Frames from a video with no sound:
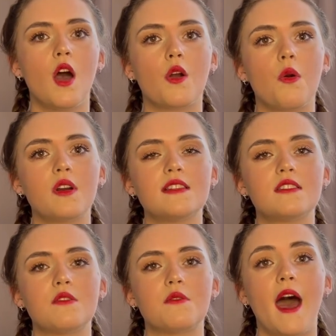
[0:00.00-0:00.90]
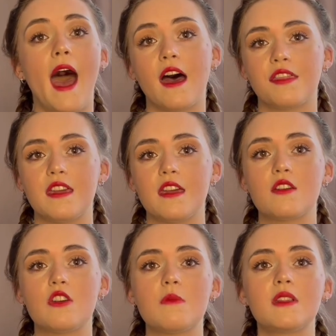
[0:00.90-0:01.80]
According to Athey,
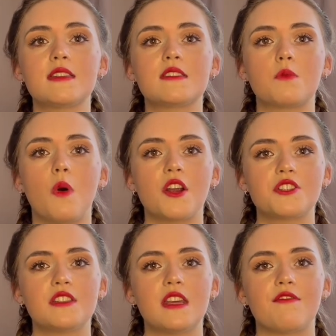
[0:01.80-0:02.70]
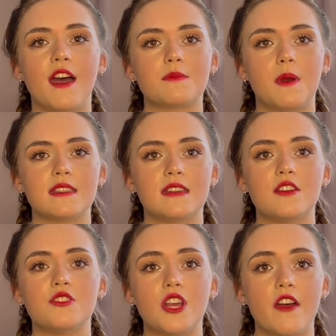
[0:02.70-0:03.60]
Cumulus Washington Vice
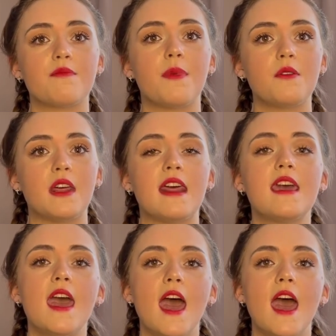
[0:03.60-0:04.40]
President Jeff Bowden